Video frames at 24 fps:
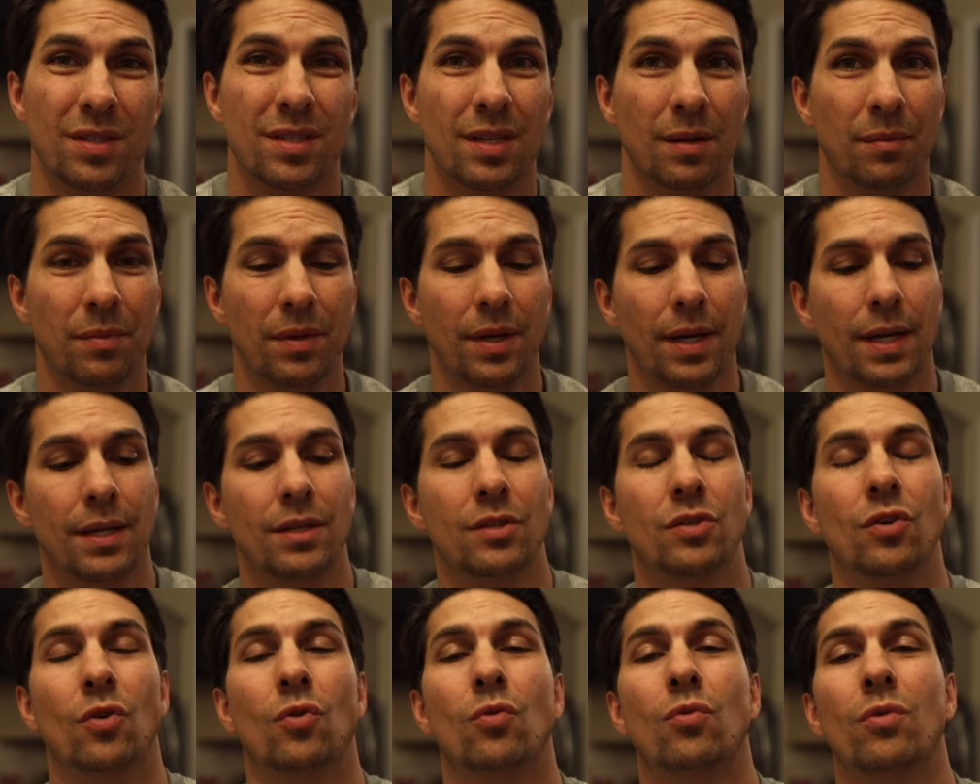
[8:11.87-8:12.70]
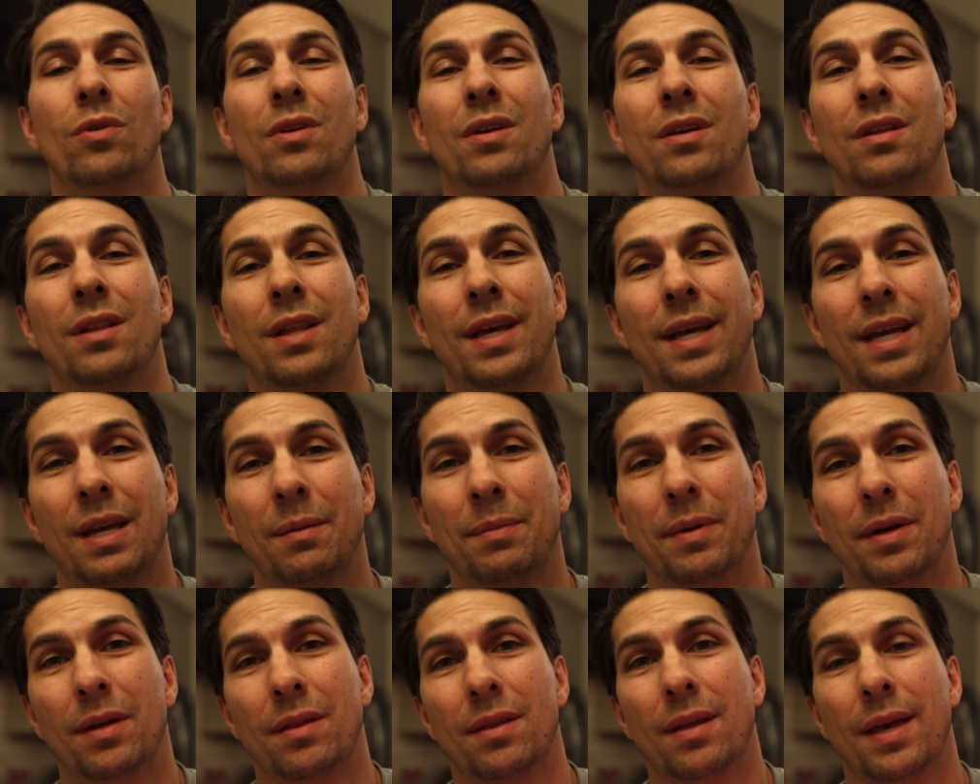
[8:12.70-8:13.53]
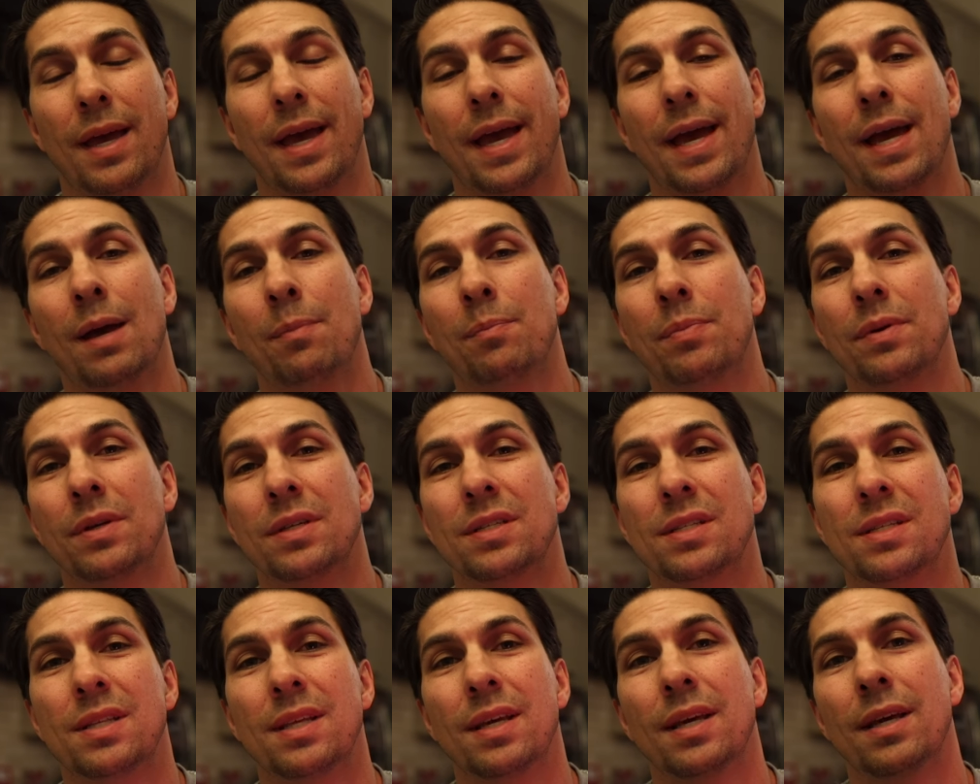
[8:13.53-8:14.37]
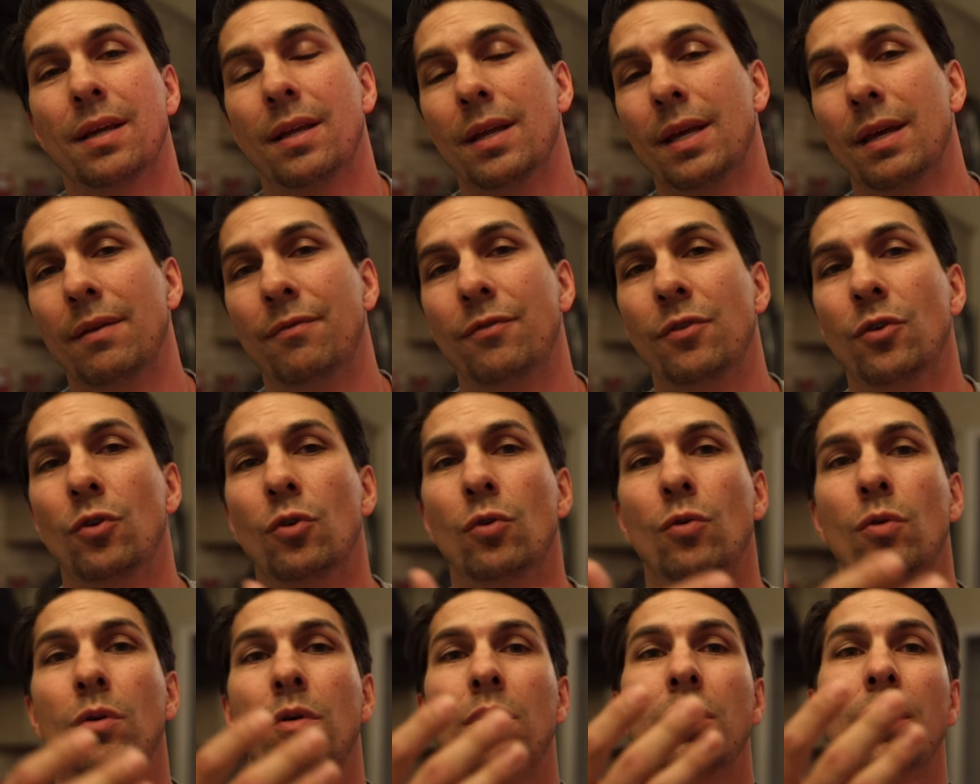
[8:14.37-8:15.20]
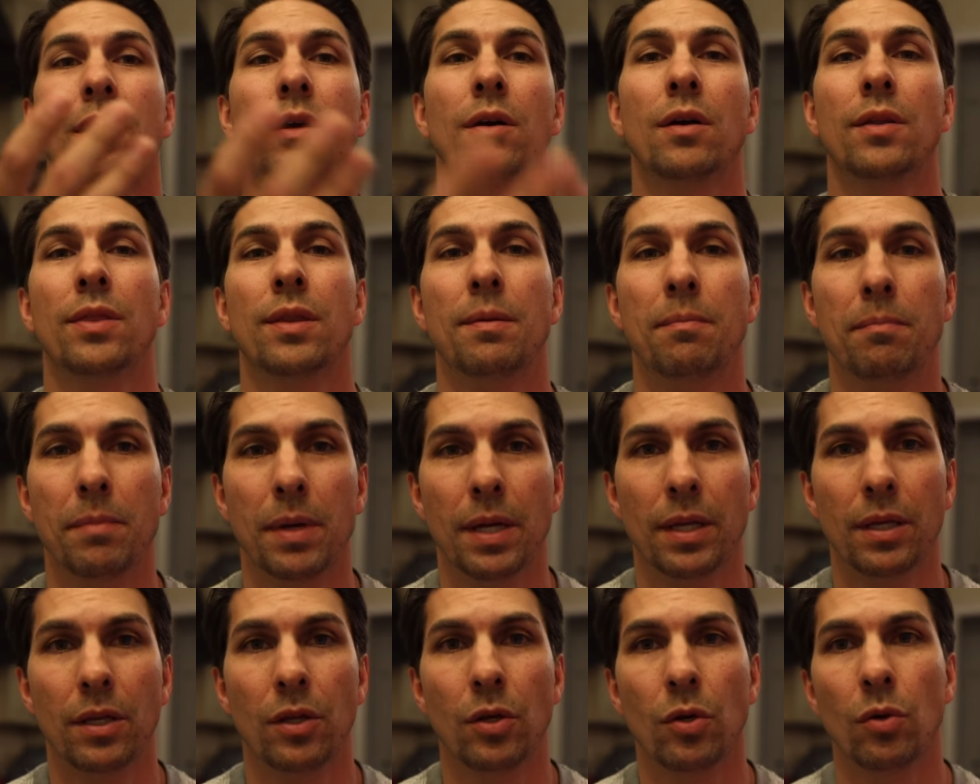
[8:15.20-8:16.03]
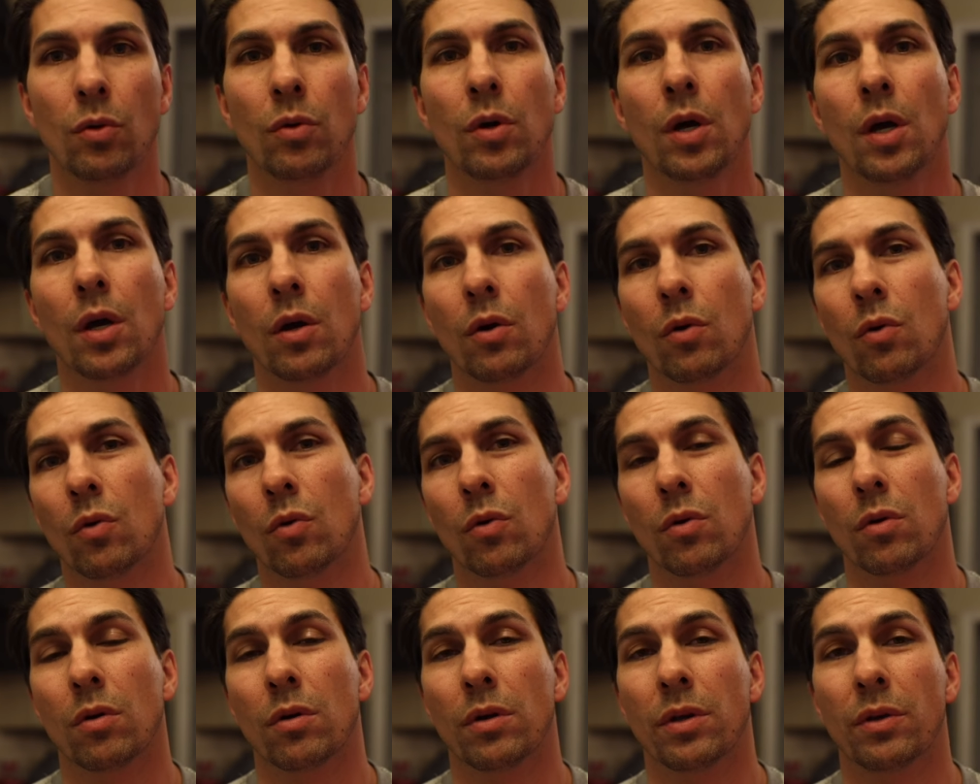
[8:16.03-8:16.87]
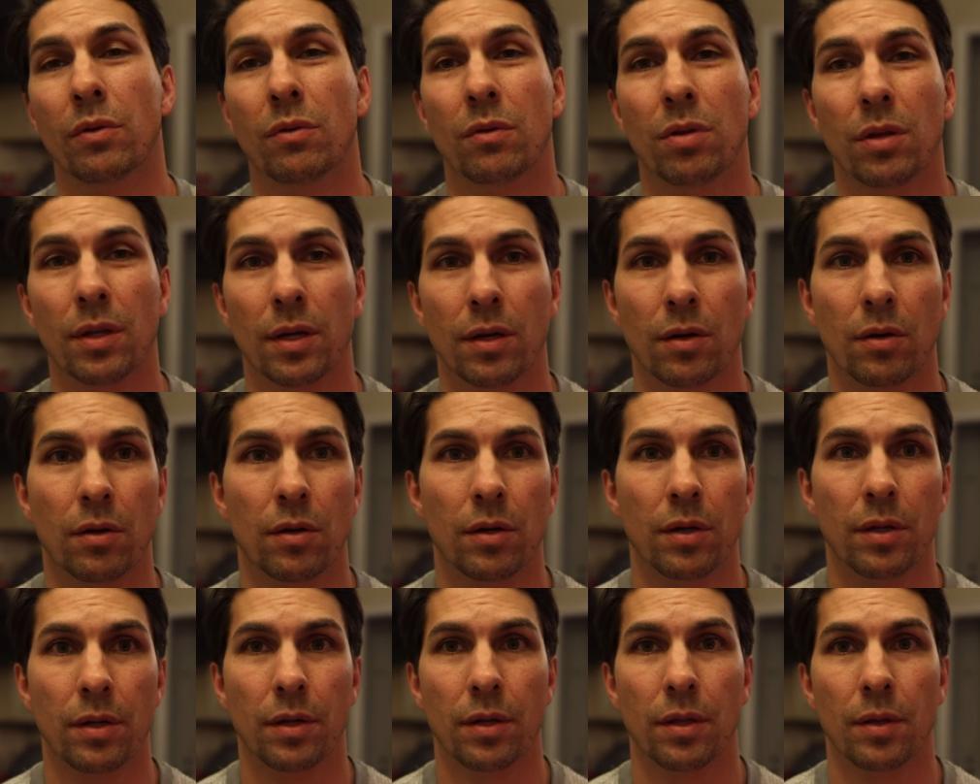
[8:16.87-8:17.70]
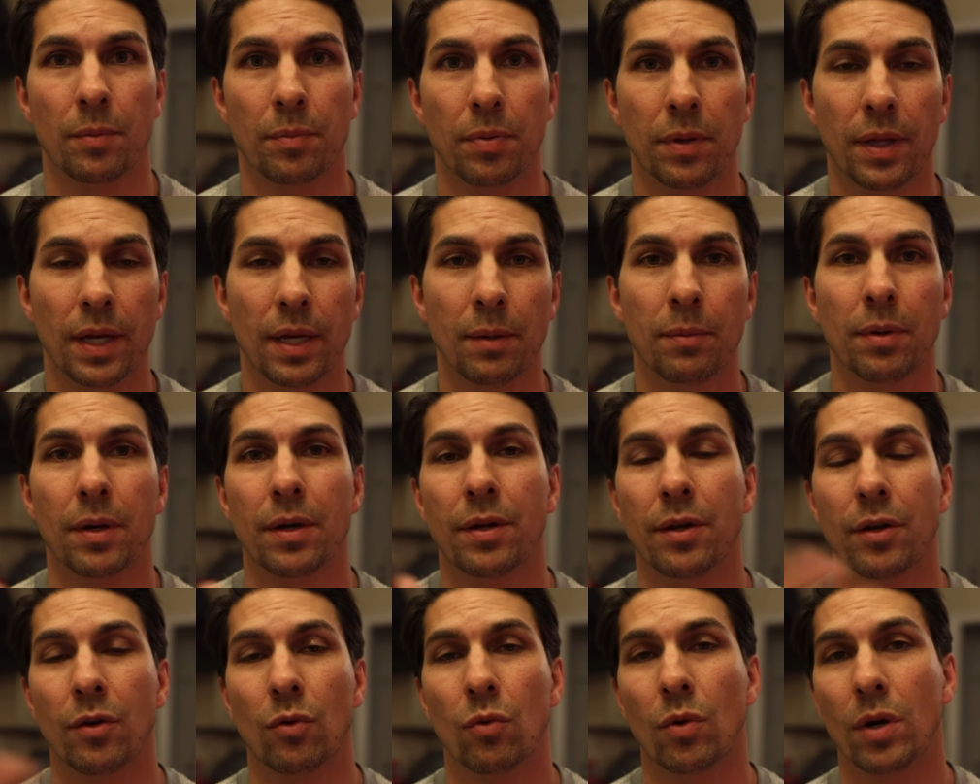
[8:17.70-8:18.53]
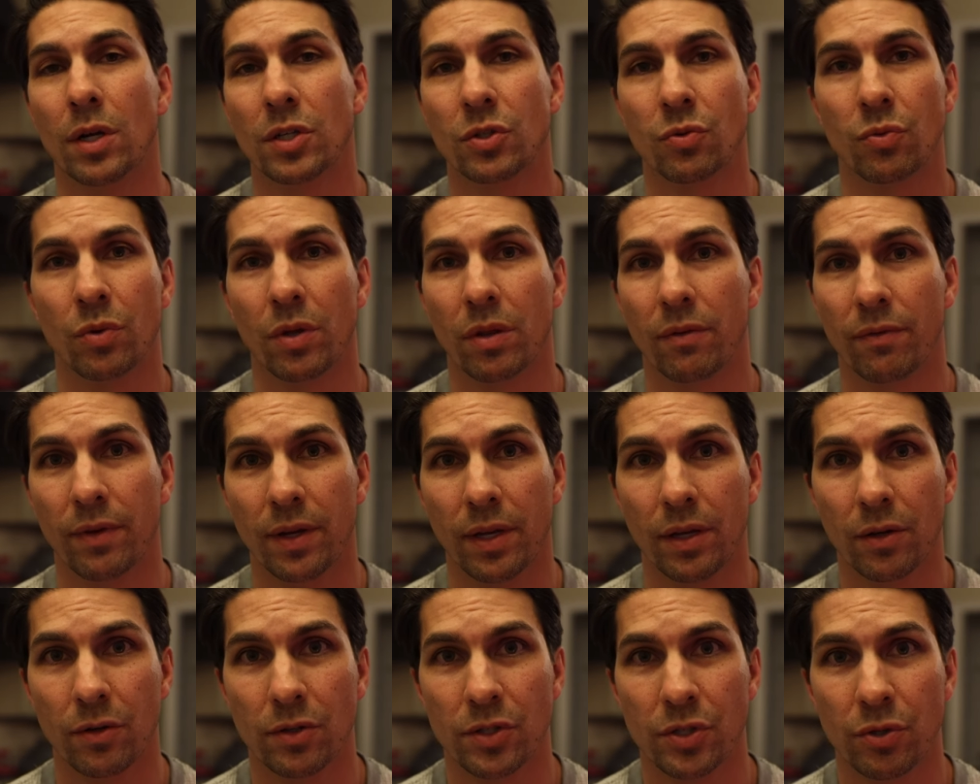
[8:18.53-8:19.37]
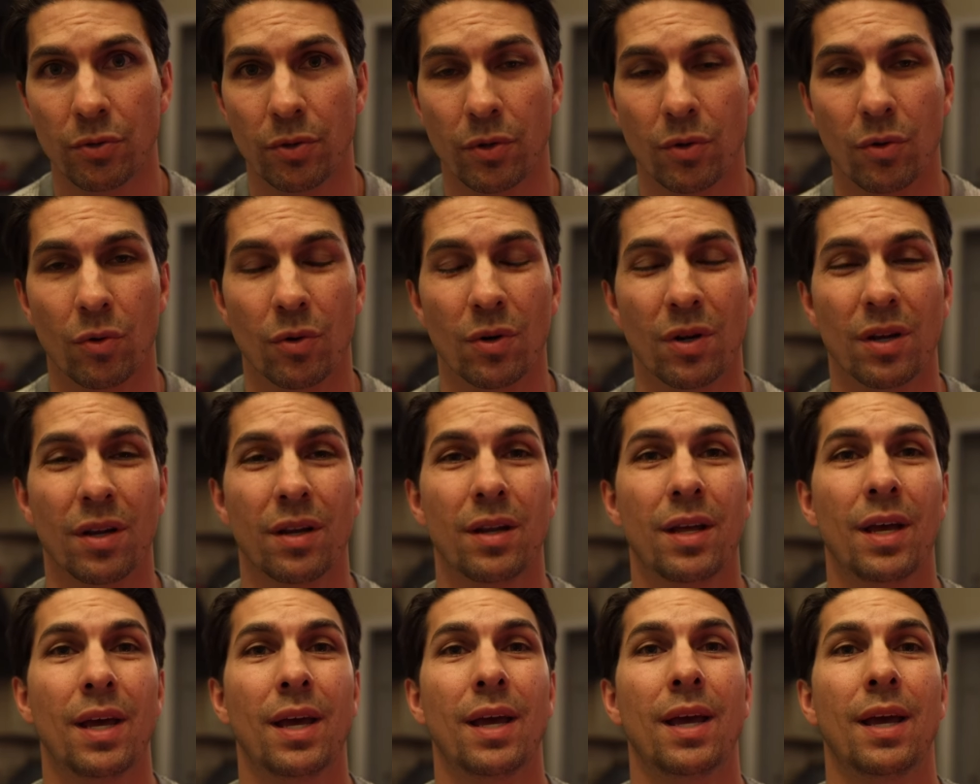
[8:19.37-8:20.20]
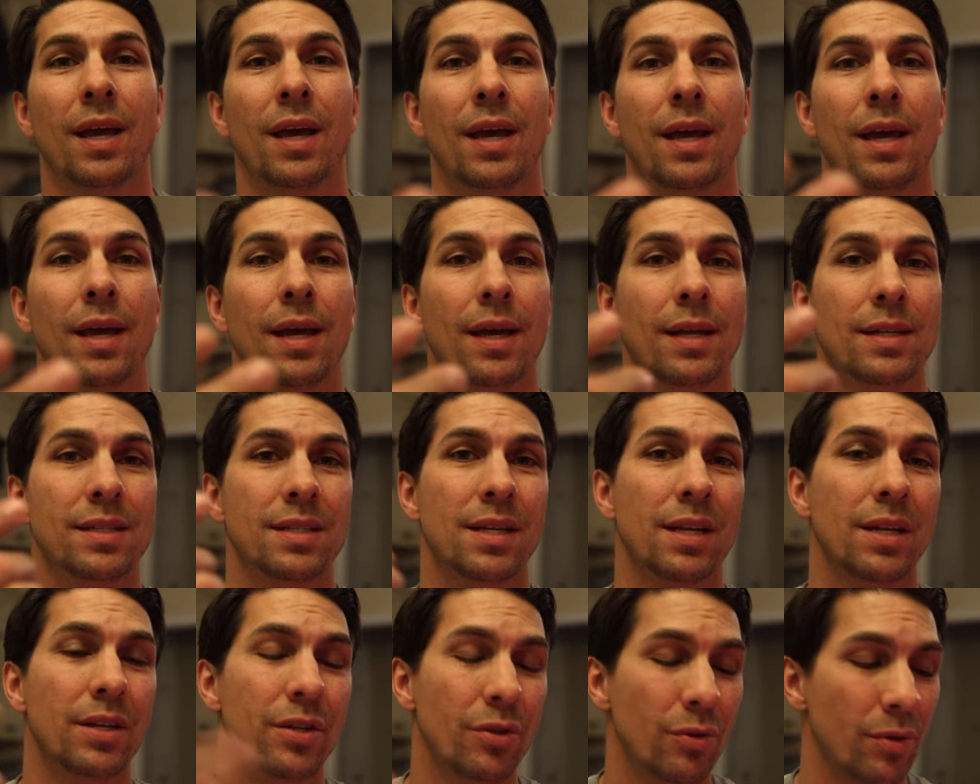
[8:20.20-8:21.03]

something I don't really like about the app is that if you click on the menu or you click on the play button to watch one of the videos you recorded, it's going to